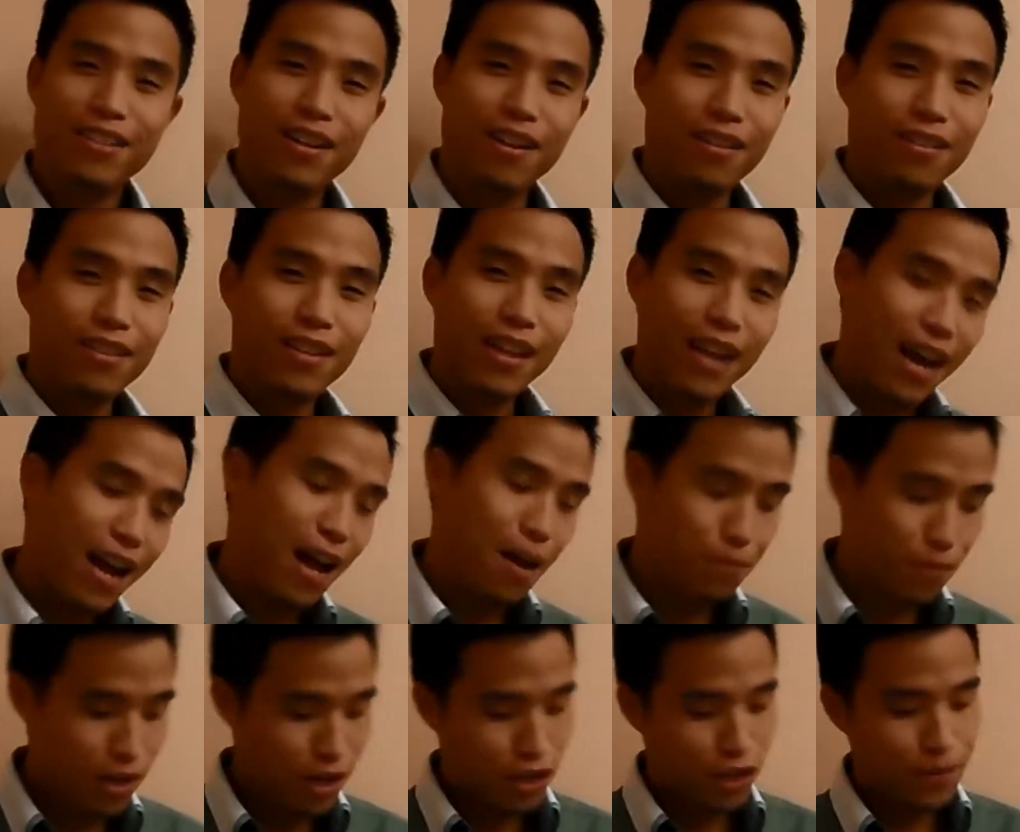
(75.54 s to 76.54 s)
So today
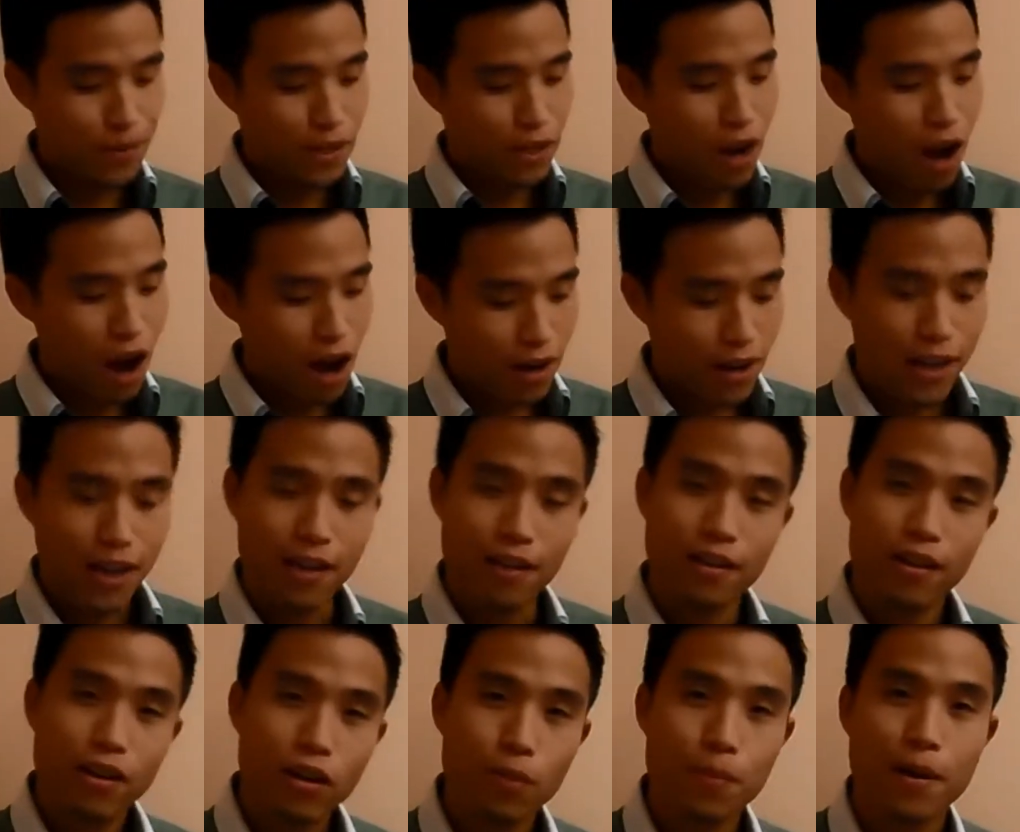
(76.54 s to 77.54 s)
I'm gonna be talking a
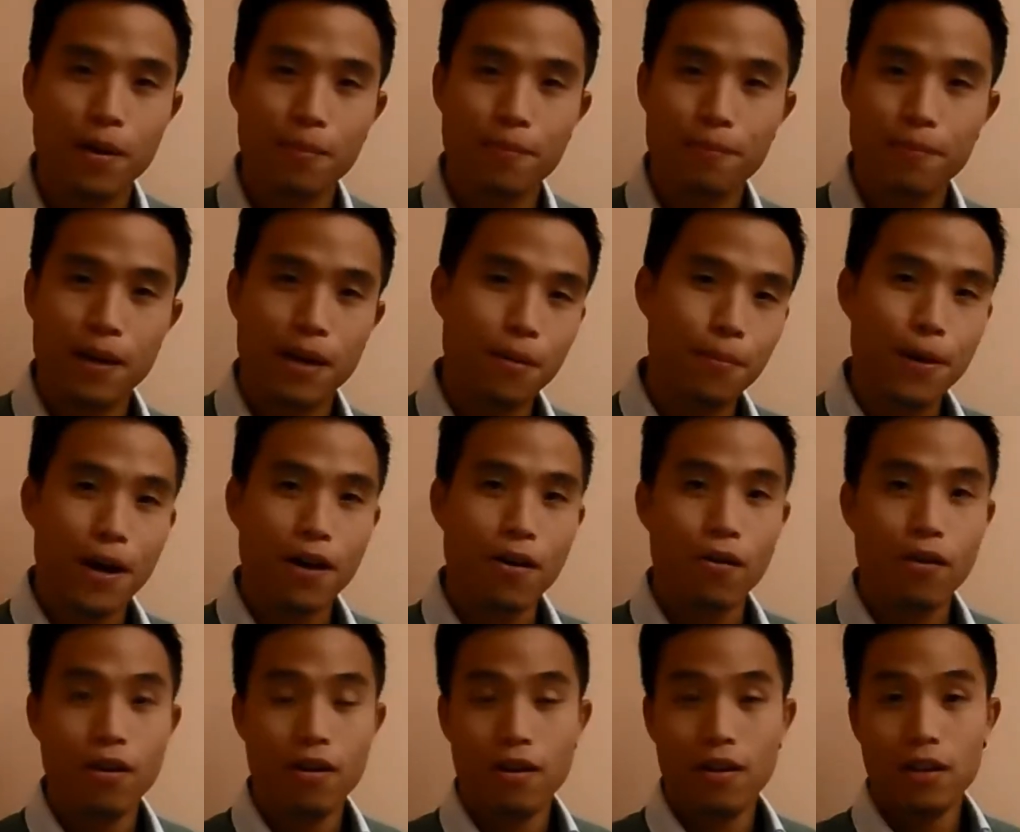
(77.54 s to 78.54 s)
little bit
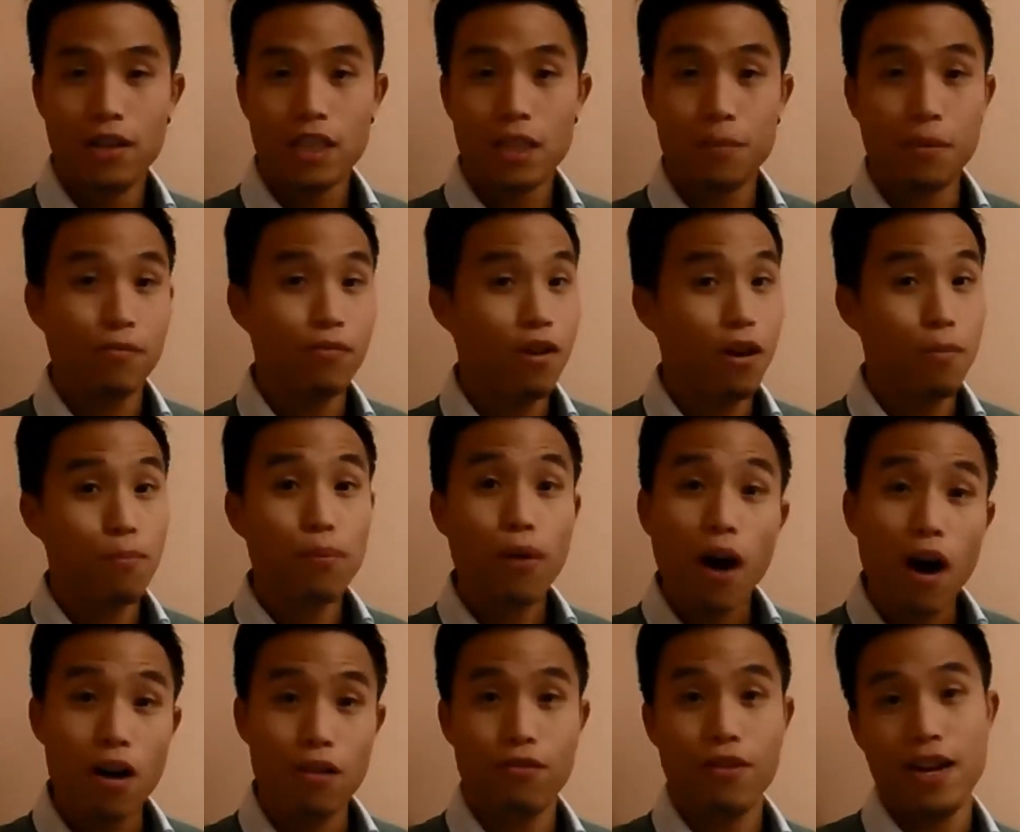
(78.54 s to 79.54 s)
about some of our
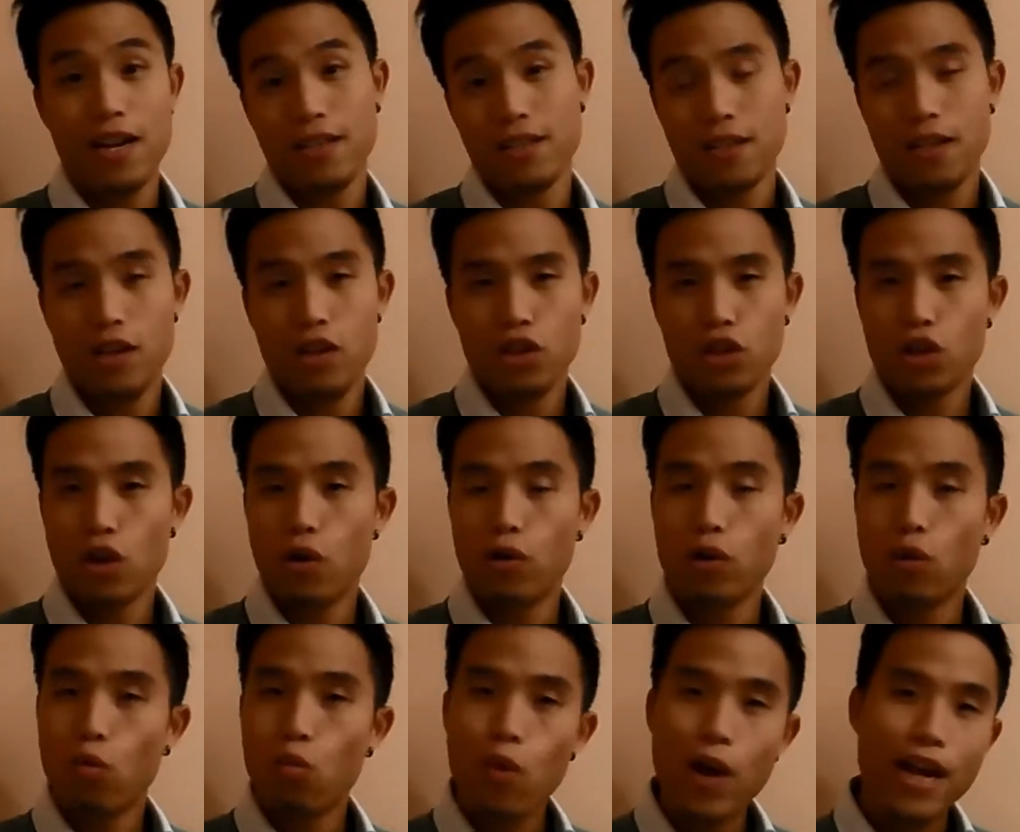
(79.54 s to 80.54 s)
progress. So
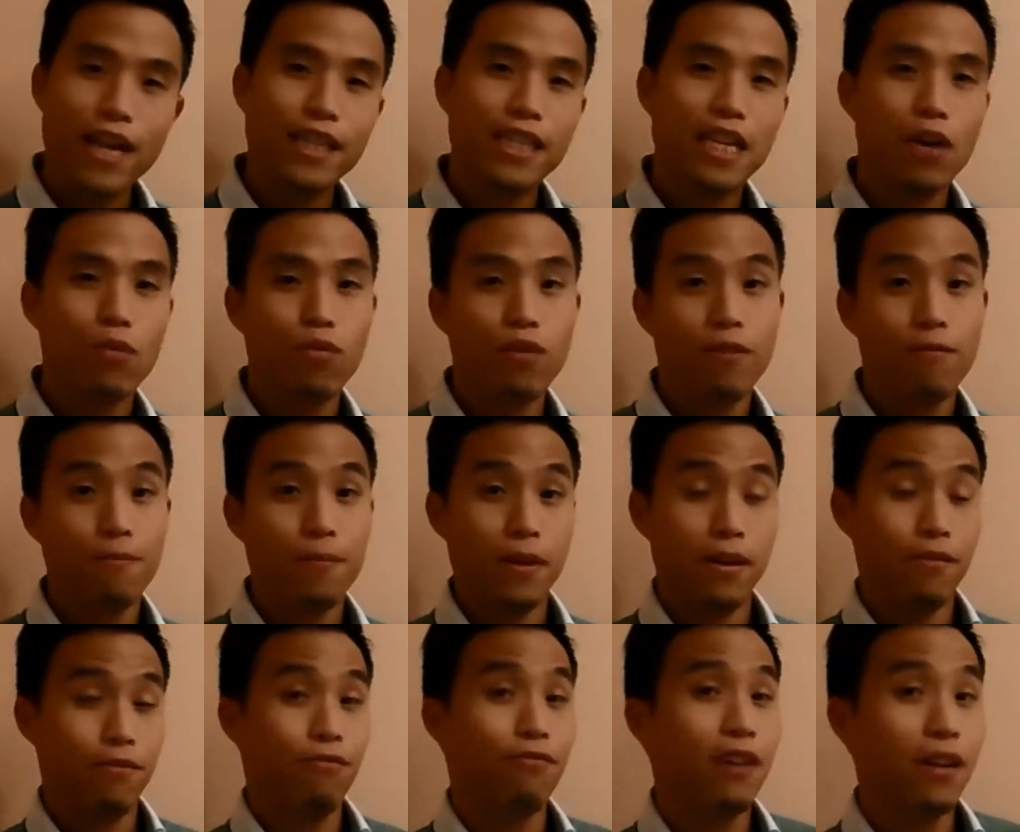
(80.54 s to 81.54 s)
the ways that we've
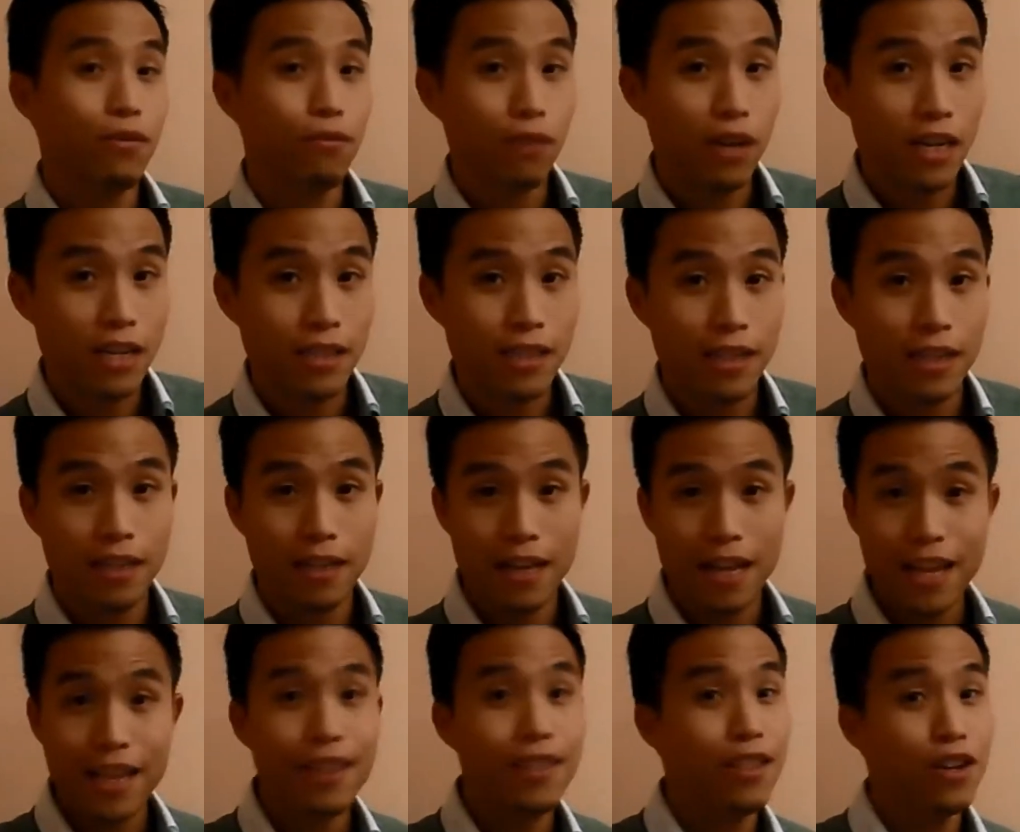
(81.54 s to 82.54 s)
been fundraising
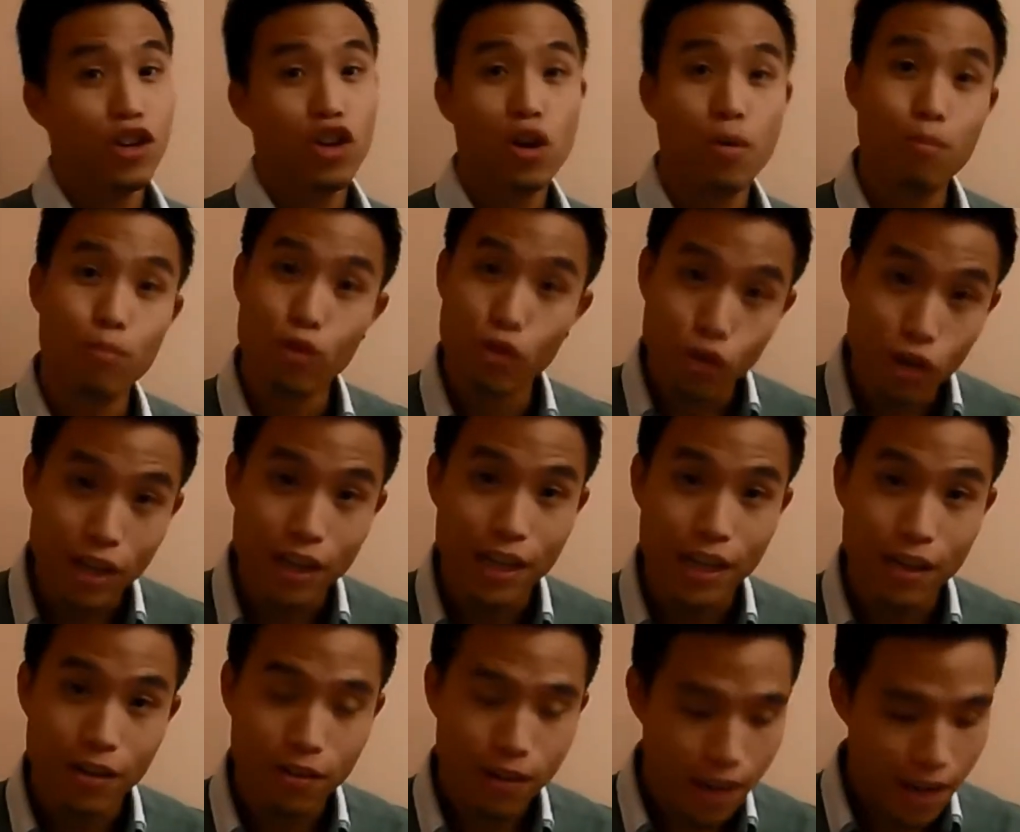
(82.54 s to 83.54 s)
in the
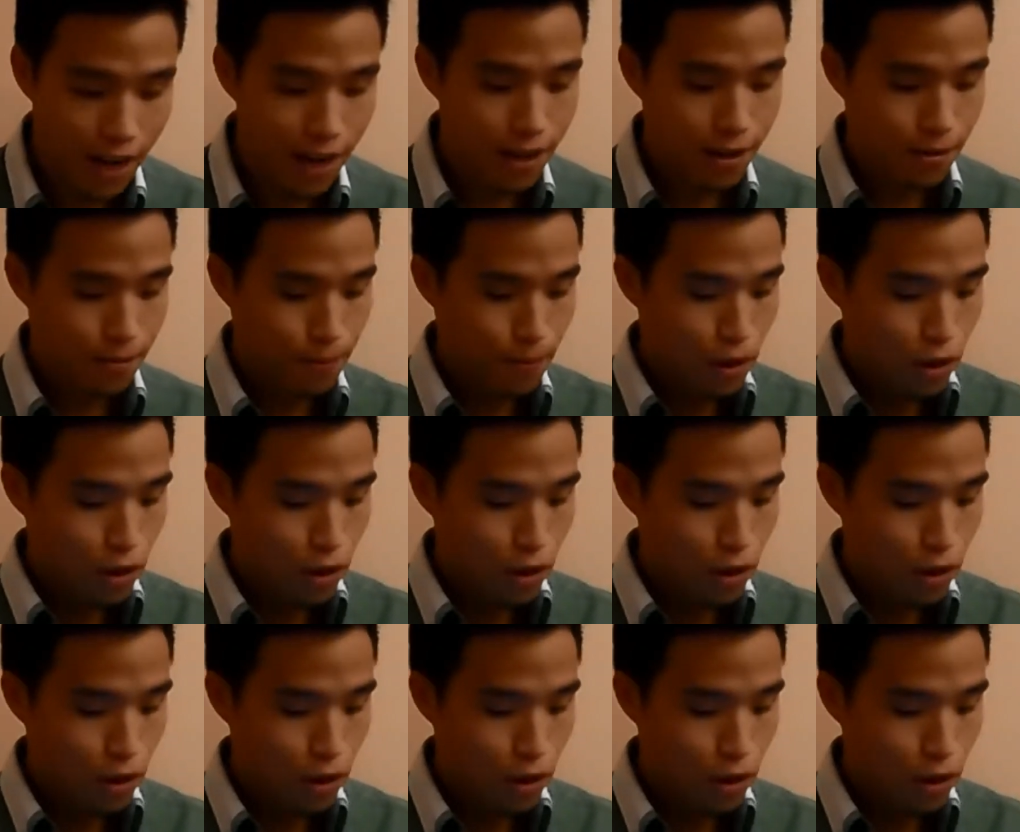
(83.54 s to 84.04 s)
community, okay?